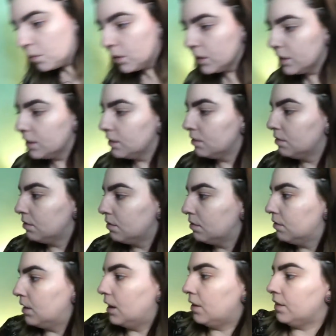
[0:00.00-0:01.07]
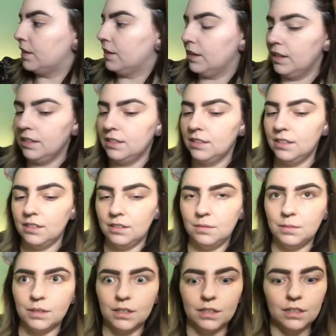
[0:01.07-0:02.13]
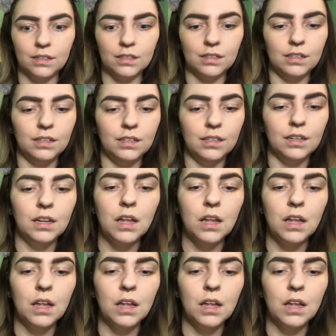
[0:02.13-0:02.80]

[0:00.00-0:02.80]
where'd the, oh, there it is.